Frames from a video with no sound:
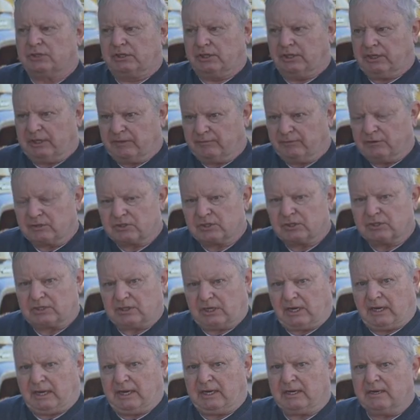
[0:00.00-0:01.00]
Even
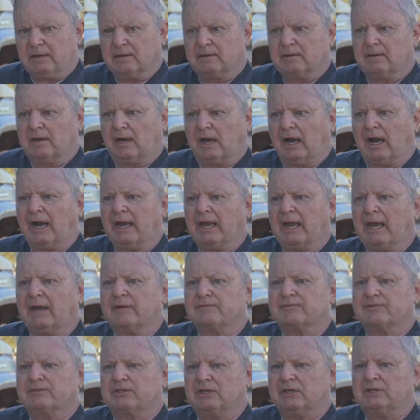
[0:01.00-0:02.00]
today, I
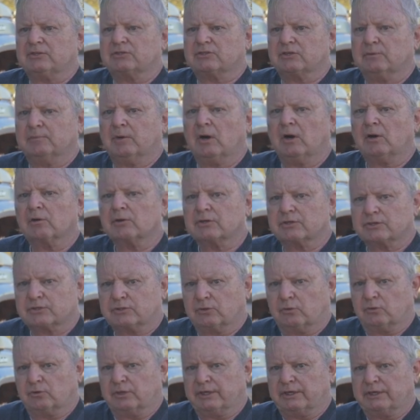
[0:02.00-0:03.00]
have seen some horror
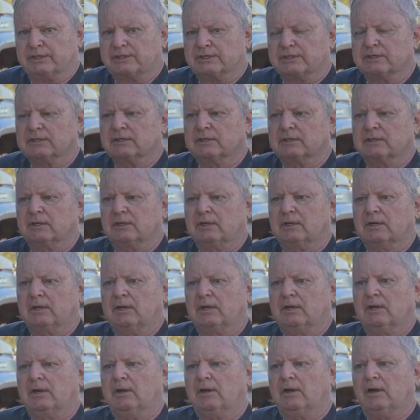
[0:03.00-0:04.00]
stories
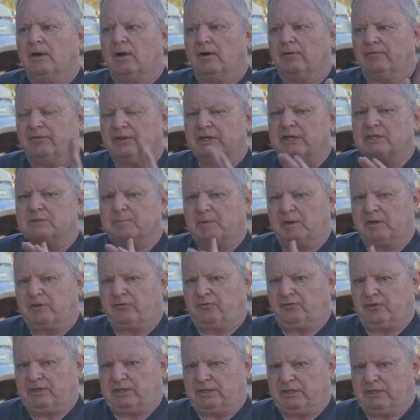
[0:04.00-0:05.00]
of these being
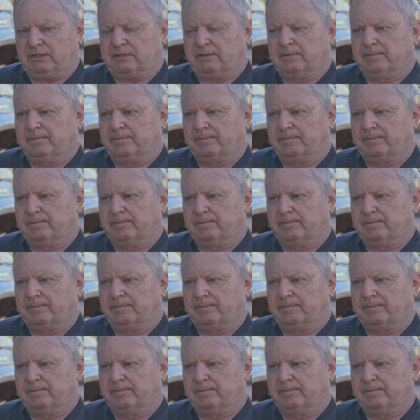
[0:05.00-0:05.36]
fitted.